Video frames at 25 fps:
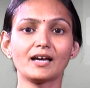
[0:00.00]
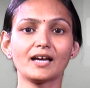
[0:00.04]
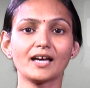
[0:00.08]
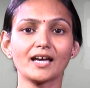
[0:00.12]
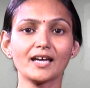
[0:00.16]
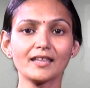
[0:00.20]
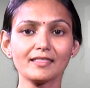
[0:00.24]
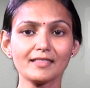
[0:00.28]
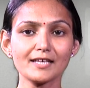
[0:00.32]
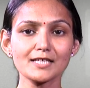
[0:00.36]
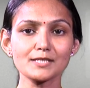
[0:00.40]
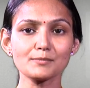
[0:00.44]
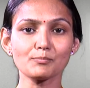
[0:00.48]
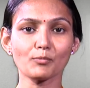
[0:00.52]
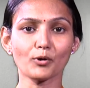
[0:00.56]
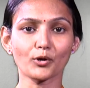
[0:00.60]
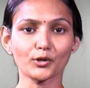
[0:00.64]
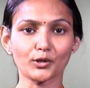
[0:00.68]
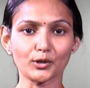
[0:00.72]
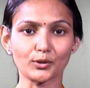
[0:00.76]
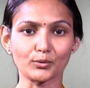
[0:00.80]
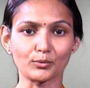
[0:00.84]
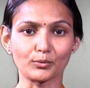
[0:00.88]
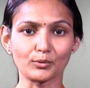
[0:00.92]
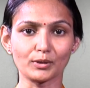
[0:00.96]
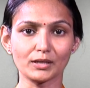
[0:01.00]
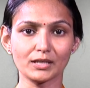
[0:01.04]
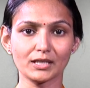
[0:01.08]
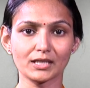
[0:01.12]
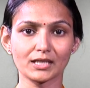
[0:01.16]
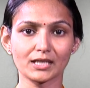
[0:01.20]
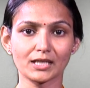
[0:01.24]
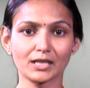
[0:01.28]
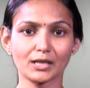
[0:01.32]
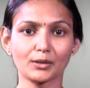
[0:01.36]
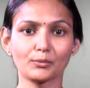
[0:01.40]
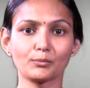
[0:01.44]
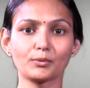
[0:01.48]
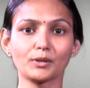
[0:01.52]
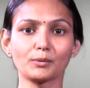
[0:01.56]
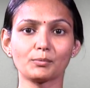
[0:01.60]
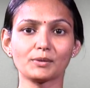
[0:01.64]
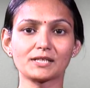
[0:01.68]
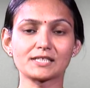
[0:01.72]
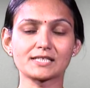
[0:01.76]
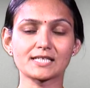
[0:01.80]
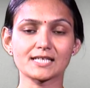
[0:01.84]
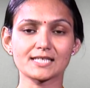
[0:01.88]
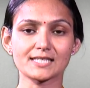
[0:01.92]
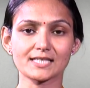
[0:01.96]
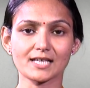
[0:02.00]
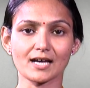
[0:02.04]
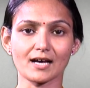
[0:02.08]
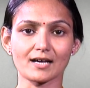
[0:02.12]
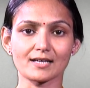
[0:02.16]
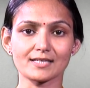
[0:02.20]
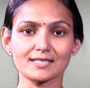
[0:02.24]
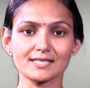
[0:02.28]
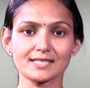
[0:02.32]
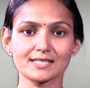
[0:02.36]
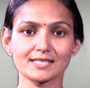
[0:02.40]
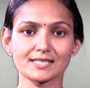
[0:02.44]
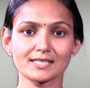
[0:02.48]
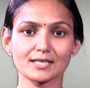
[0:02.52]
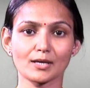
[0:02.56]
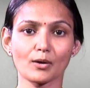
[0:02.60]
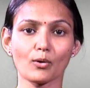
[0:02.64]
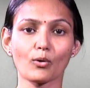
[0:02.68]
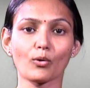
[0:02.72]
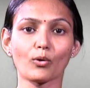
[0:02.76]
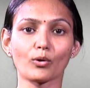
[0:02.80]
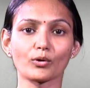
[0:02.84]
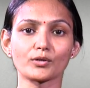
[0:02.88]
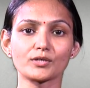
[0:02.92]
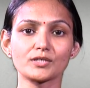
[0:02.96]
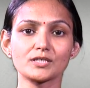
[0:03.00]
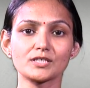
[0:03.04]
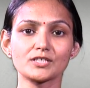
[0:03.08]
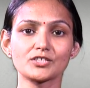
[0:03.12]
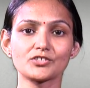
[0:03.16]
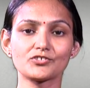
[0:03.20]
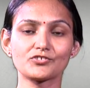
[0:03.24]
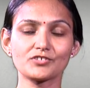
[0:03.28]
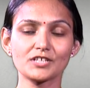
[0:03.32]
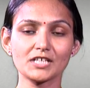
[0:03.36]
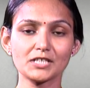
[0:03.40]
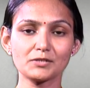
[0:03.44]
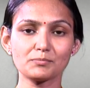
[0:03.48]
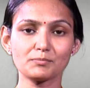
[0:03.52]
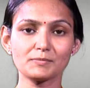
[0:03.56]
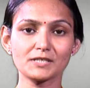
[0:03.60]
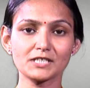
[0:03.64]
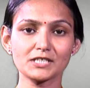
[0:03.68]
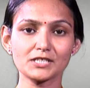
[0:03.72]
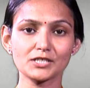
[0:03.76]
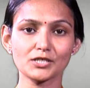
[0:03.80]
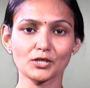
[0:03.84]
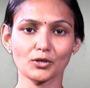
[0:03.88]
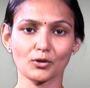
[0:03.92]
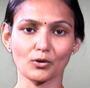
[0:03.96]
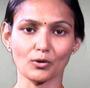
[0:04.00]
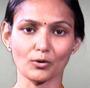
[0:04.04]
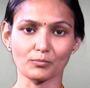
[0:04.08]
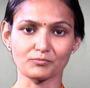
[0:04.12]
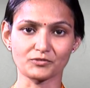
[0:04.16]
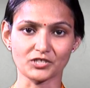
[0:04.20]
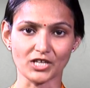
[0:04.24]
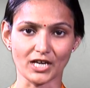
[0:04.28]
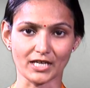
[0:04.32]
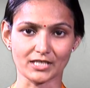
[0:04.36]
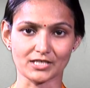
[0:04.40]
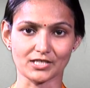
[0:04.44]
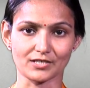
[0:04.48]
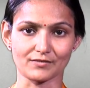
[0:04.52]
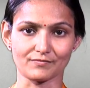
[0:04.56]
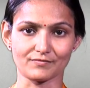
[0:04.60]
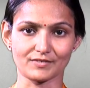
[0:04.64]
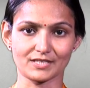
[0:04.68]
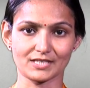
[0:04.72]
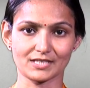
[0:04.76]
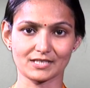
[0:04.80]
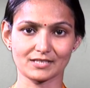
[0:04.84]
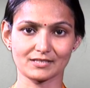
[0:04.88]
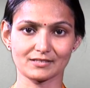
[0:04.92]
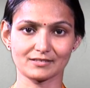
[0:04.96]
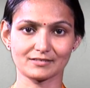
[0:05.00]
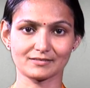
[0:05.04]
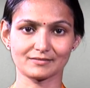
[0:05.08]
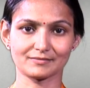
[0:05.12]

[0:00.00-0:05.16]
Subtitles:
In this module, we will discuss on treatment objectives.